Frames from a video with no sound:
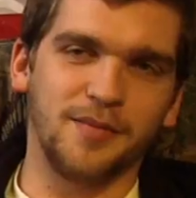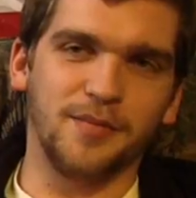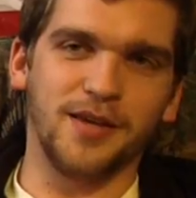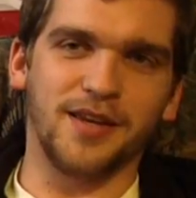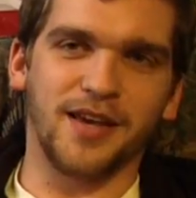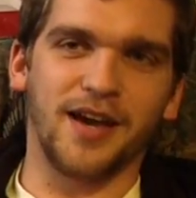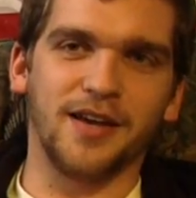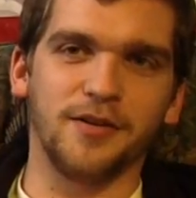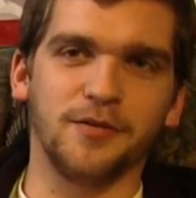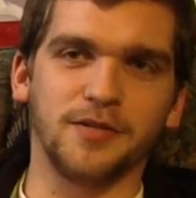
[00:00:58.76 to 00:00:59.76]
me and a guy
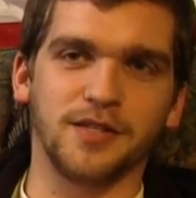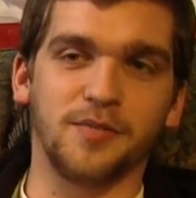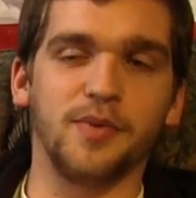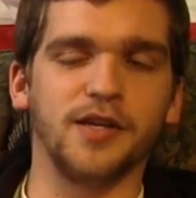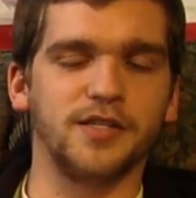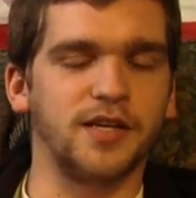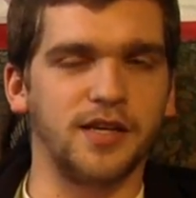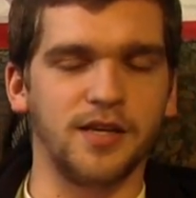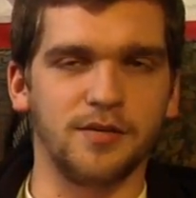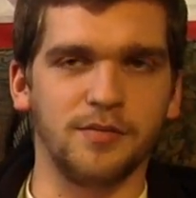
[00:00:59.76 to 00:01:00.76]
who was going to pitch that
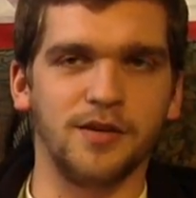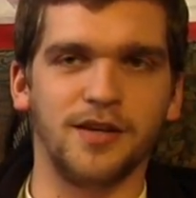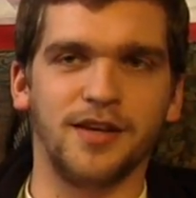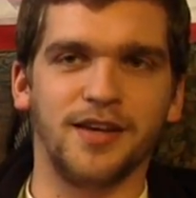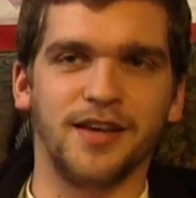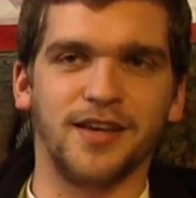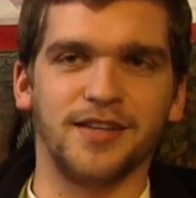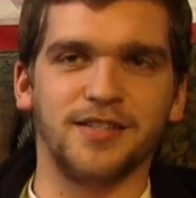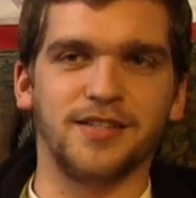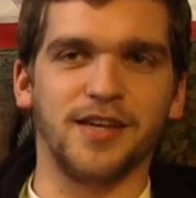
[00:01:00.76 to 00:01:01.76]
game
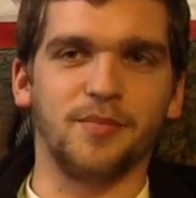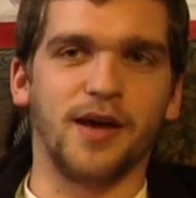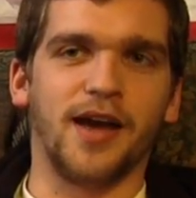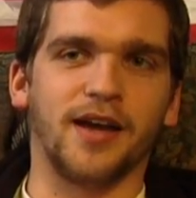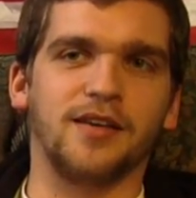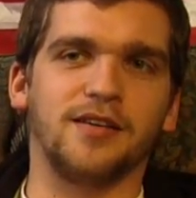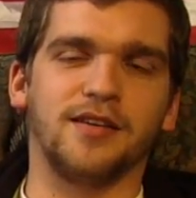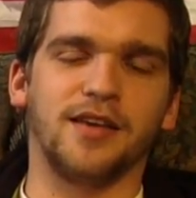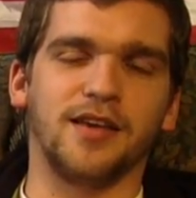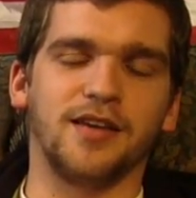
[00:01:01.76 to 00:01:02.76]
stayed back
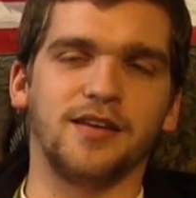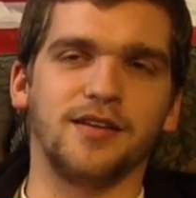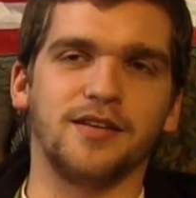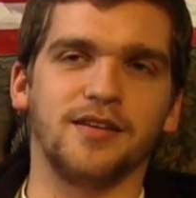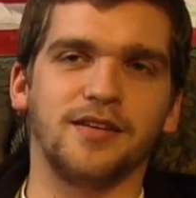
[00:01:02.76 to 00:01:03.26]
and